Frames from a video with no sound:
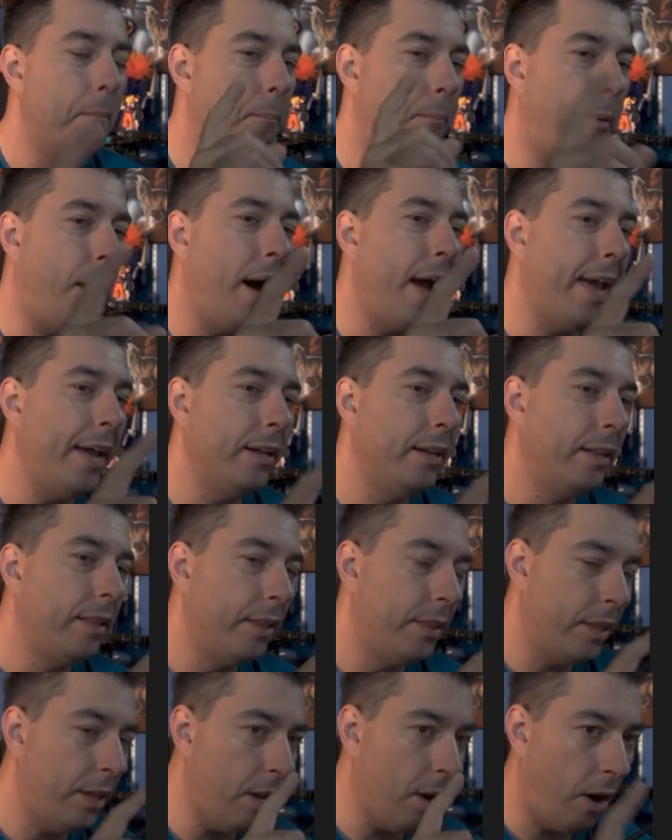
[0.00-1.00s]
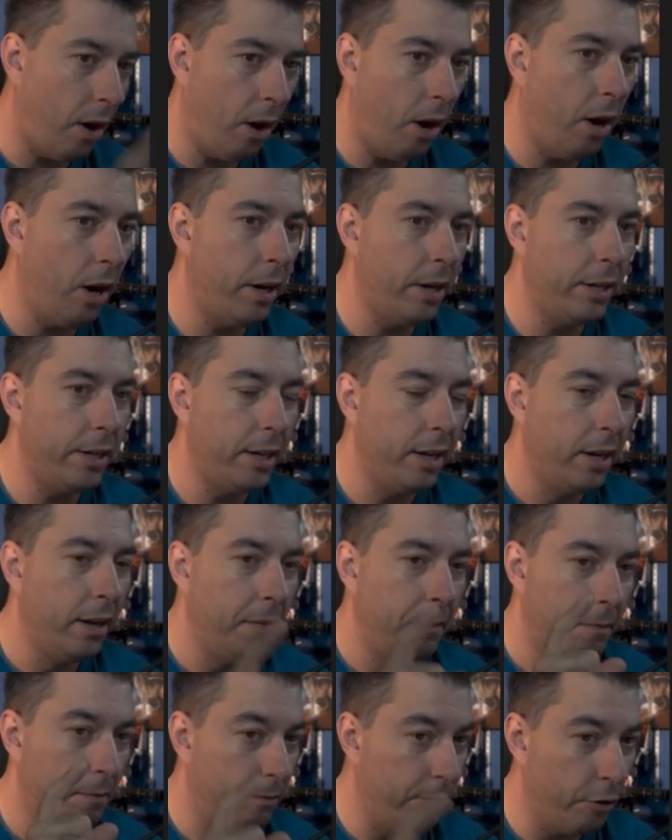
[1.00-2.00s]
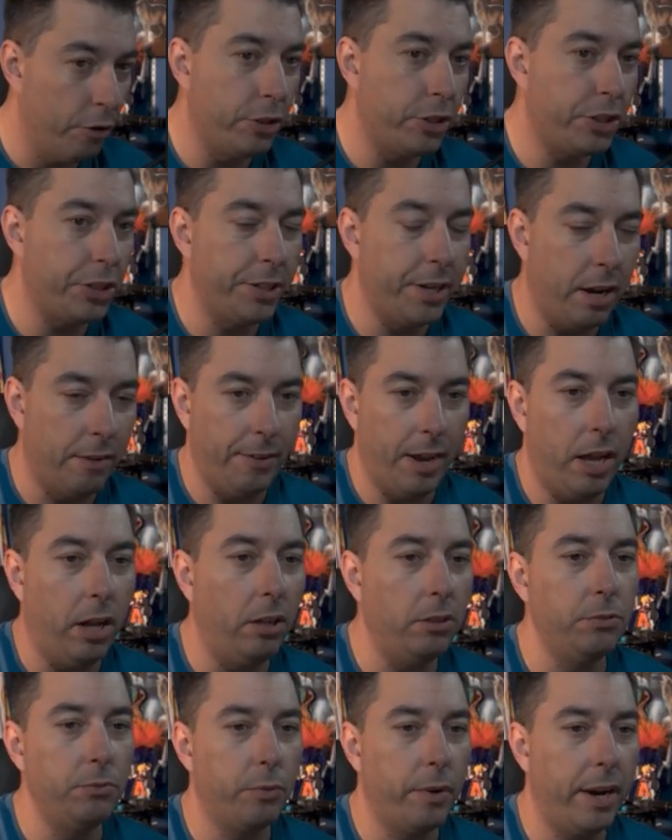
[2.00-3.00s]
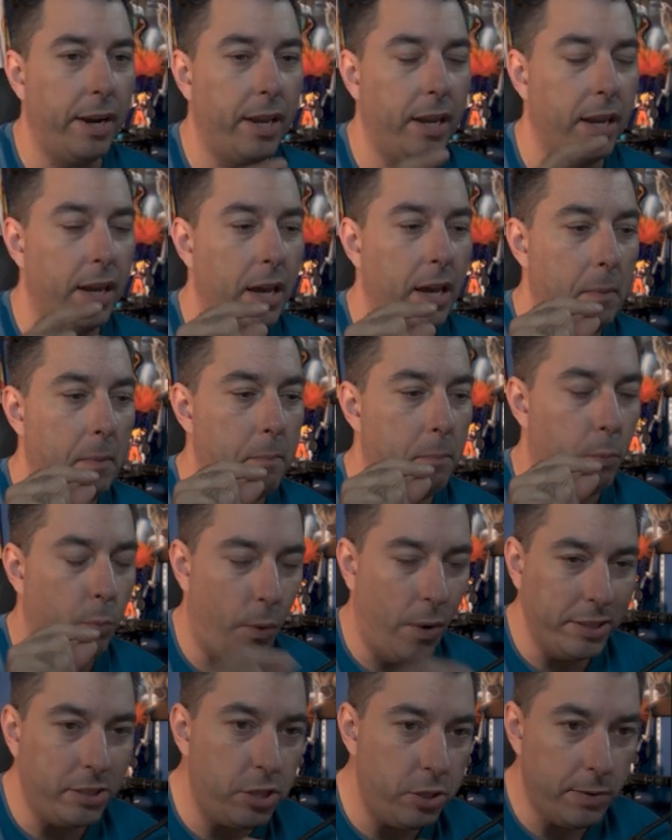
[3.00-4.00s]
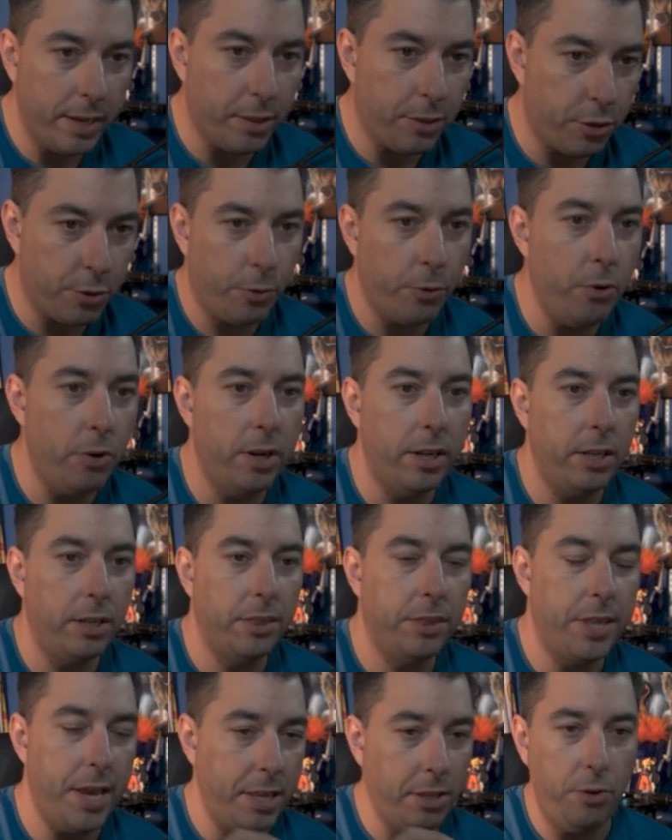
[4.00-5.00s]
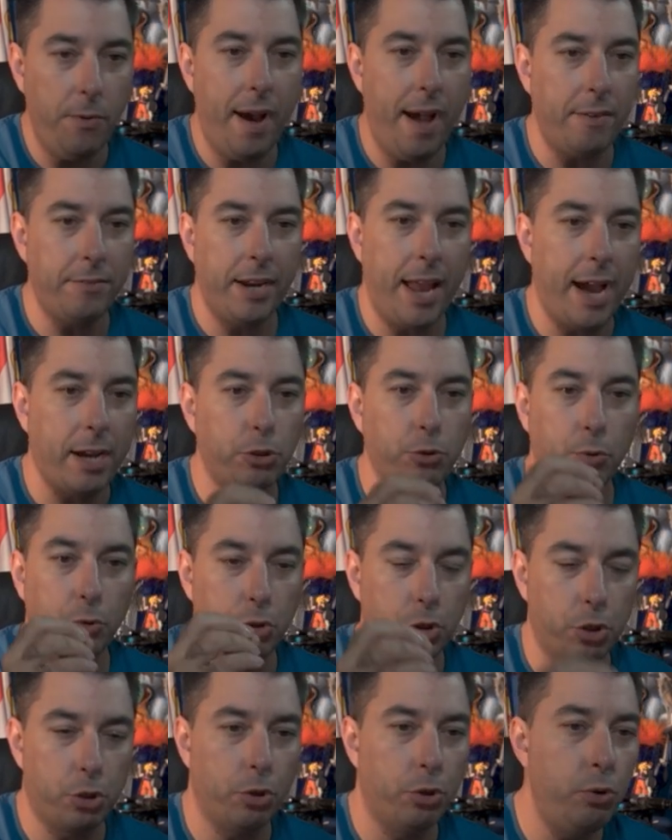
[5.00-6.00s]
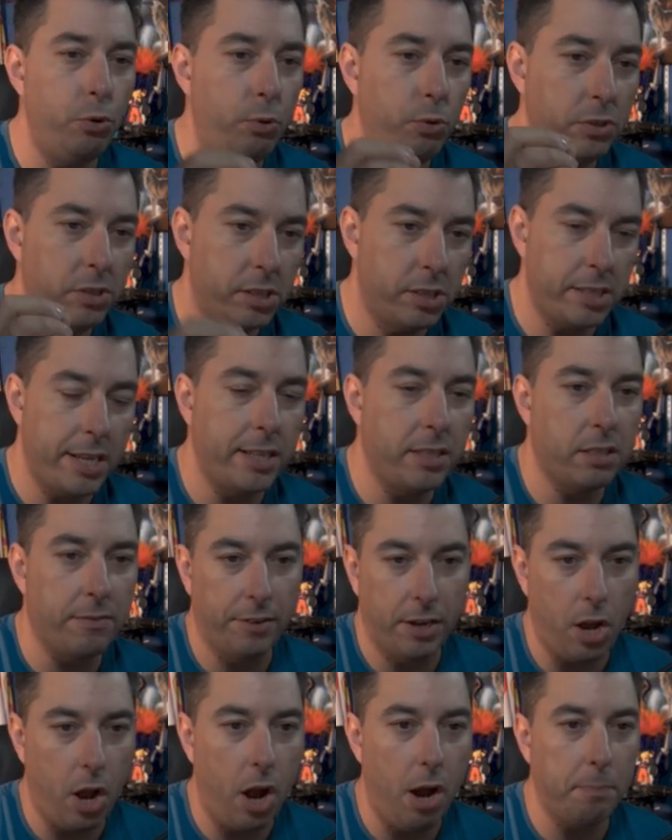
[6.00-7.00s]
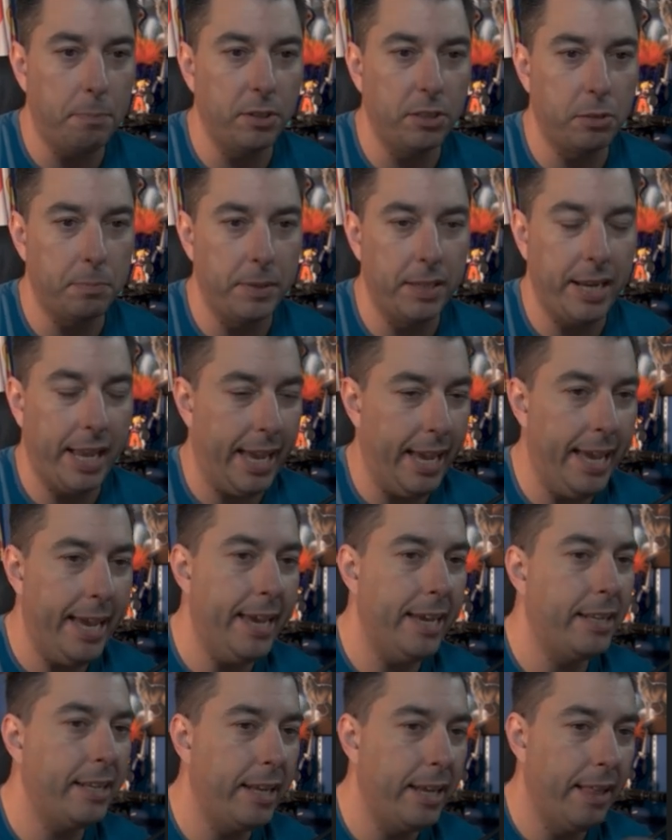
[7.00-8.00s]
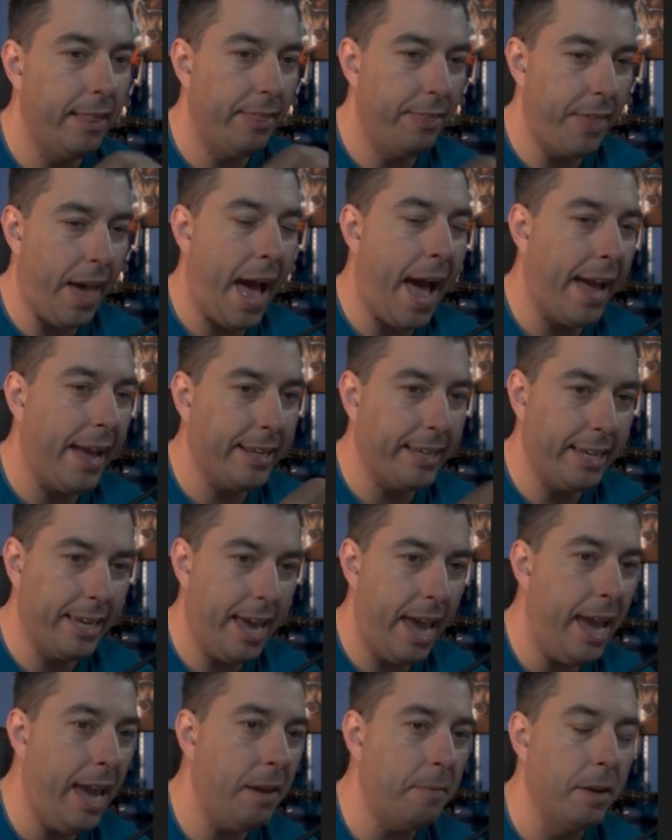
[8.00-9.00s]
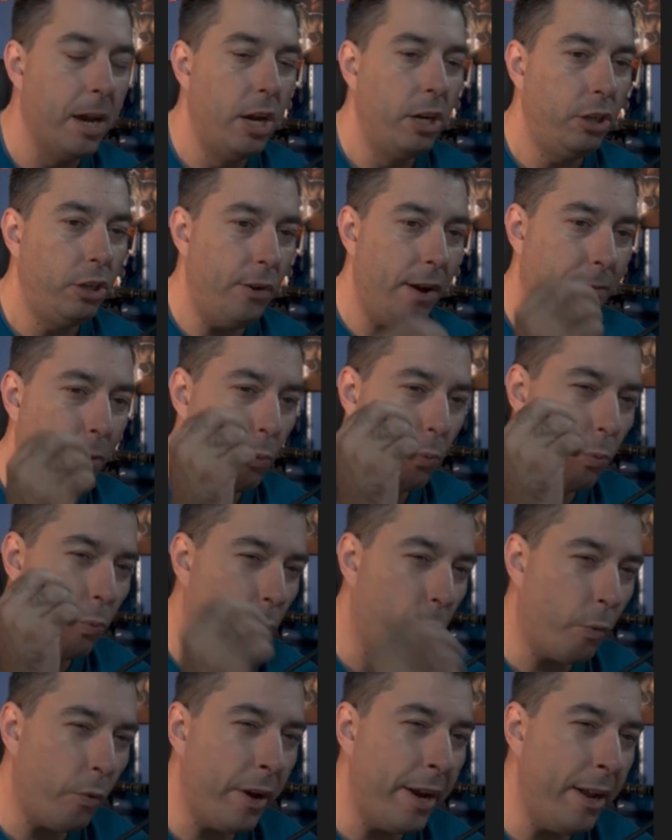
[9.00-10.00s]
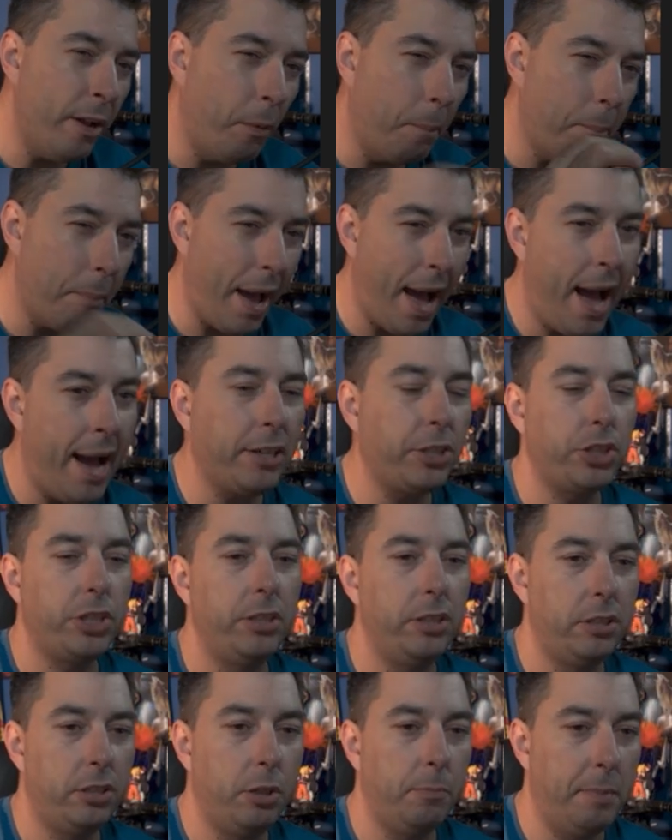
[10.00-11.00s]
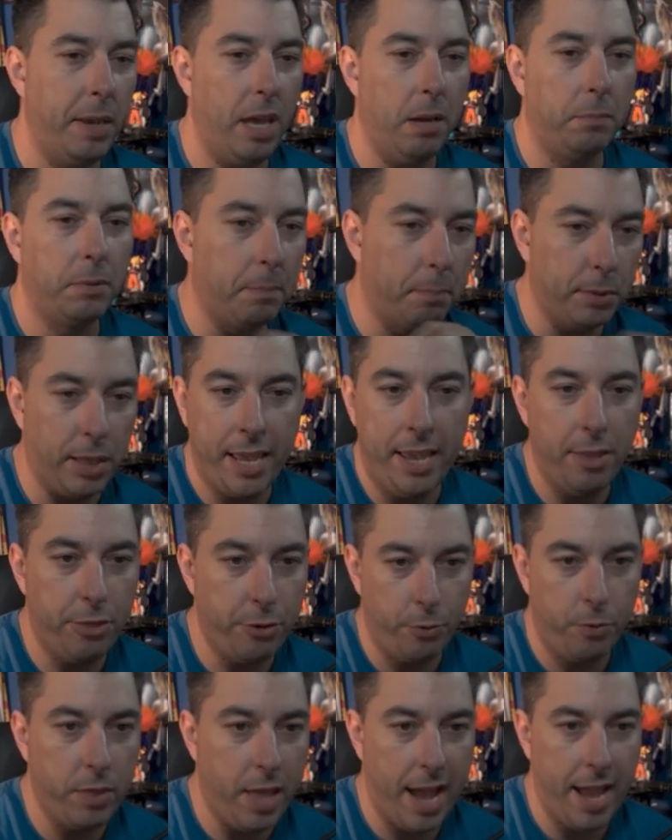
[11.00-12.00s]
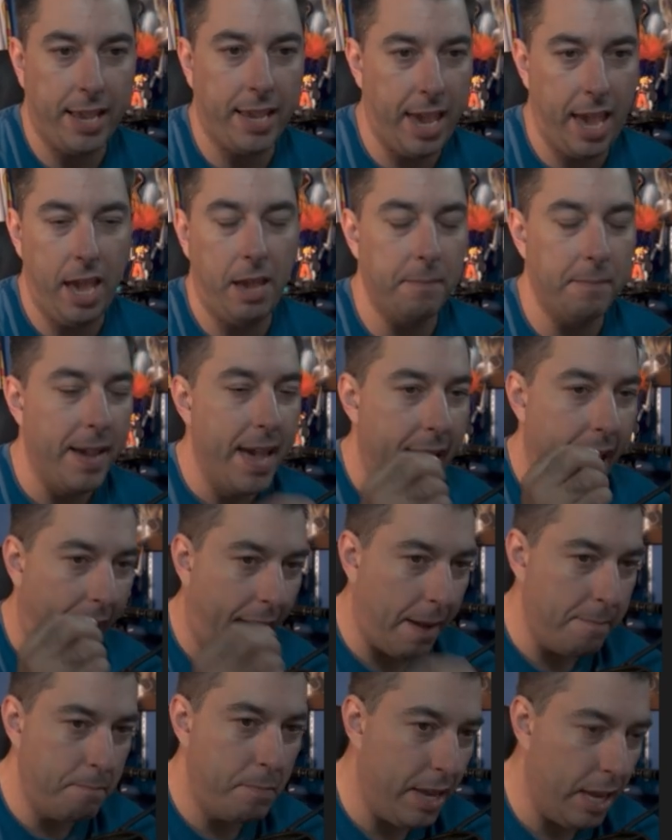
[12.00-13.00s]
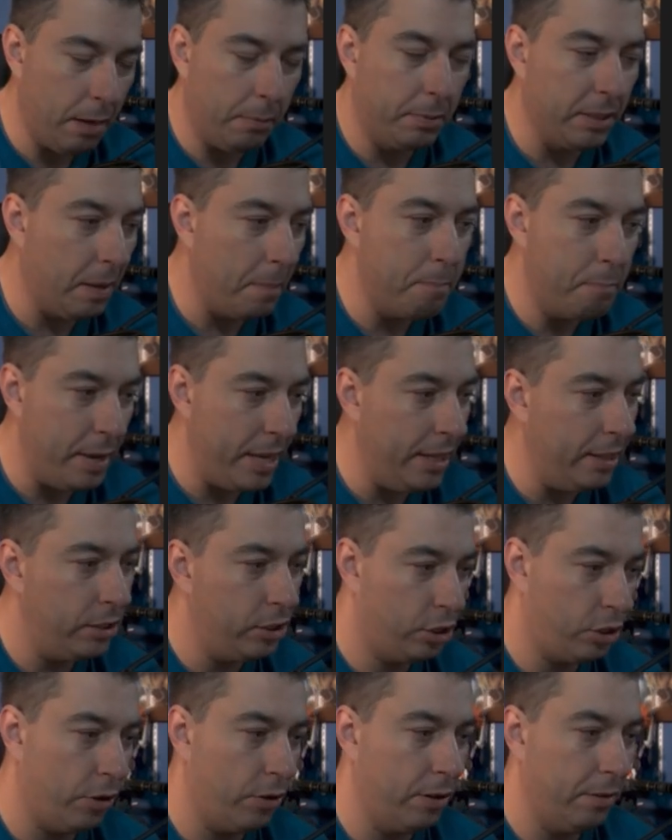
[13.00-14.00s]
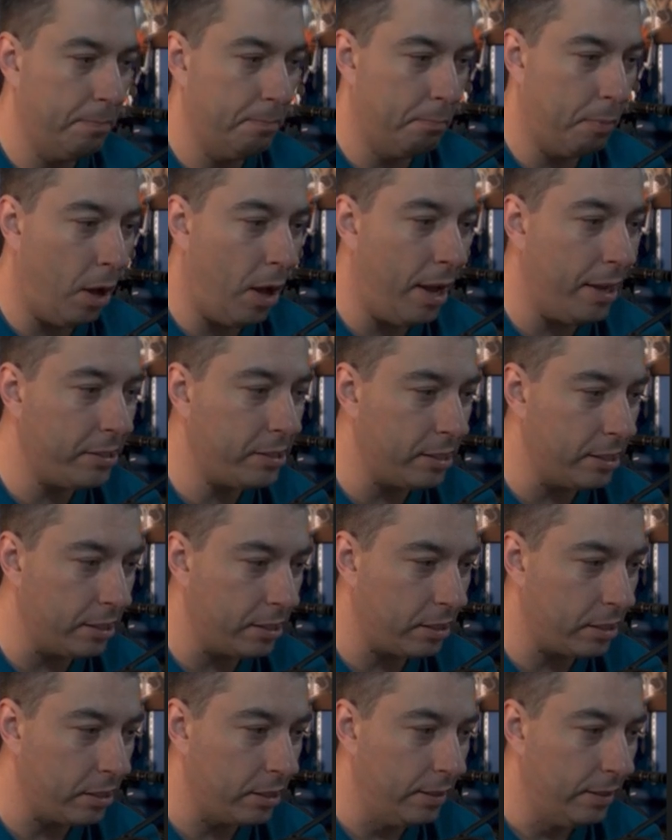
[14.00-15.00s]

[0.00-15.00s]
But the hard version of Elden Ring, once you get through it, then you have an actual true sense of accomplishment in that game. You have a real passion to be able to play through that game and be able to beat certain bosses